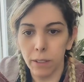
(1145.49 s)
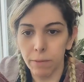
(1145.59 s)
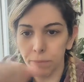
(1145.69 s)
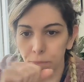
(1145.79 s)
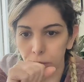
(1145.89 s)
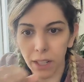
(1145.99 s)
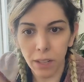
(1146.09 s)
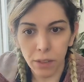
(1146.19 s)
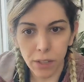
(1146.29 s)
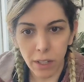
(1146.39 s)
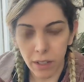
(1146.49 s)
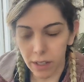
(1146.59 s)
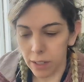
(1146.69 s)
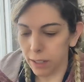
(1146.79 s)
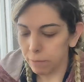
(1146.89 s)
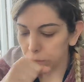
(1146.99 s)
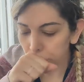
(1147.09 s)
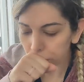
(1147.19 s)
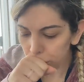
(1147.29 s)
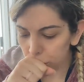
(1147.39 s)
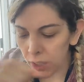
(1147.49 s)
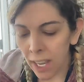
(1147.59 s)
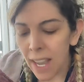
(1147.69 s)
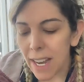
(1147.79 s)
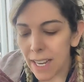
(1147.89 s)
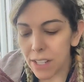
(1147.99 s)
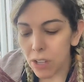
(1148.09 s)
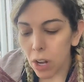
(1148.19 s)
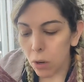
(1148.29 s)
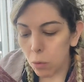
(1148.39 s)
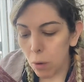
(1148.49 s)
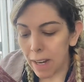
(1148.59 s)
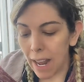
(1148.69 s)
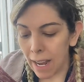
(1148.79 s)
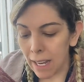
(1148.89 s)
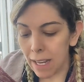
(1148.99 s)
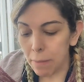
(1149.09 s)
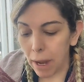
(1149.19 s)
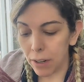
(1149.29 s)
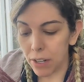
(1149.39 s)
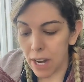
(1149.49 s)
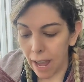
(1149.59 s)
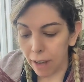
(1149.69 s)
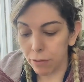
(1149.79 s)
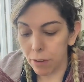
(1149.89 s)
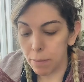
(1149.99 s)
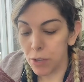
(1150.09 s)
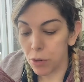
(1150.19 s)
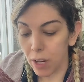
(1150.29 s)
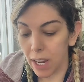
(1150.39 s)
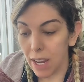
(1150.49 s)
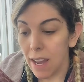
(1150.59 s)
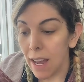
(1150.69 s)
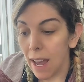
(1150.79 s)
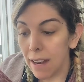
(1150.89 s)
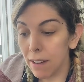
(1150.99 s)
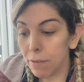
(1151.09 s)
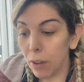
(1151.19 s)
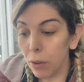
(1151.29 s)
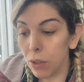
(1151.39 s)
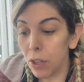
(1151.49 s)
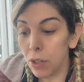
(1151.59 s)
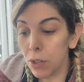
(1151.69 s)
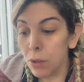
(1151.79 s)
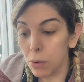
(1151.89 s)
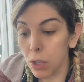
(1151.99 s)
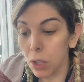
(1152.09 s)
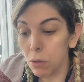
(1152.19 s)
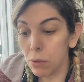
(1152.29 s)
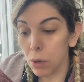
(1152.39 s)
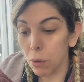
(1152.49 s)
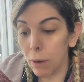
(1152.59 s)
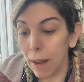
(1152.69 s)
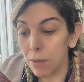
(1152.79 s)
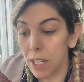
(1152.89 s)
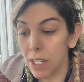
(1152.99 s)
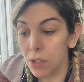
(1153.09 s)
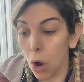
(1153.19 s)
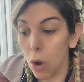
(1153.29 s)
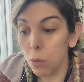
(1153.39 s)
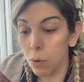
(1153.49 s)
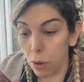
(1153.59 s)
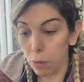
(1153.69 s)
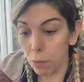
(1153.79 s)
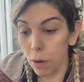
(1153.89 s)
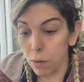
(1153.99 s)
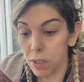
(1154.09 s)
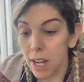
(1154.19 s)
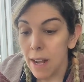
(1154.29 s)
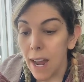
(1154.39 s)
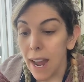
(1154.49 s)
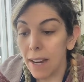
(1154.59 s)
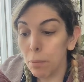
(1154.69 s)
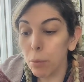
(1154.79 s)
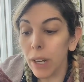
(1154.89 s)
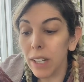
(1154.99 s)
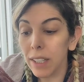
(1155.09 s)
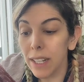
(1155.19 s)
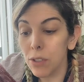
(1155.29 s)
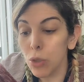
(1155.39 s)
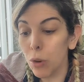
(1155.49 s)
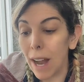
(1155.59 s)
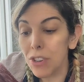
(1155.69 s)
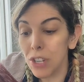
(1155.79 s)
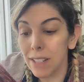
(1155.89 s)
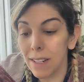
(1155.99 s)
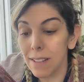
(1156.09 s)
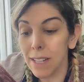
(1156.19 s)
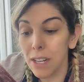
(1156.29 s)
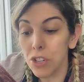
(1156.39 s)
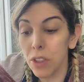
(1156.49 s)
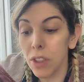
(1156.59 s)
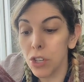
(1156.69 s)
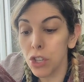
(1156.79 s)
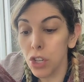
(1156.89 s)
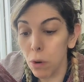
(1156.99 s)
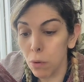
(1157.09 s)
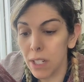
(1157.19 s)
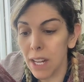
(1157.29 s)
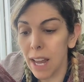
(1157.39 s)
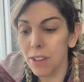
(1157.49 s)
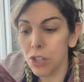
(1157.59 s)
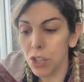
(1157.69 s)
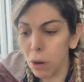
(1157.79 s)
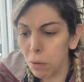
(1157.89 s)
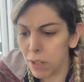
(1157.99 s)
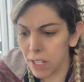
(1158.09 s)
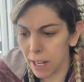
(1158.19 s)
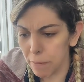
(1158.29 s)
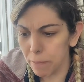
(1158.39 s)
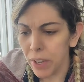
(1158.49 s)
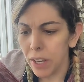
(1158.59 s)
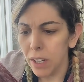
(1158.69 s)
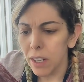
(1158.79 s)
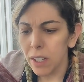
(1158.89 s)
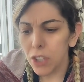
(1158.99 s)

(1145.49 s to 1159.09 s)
I know, seriously. He saw a woman hanging by her neck from a tree and felt the noose close around his own throat and a prickling, scratching sensation that choked and choked him.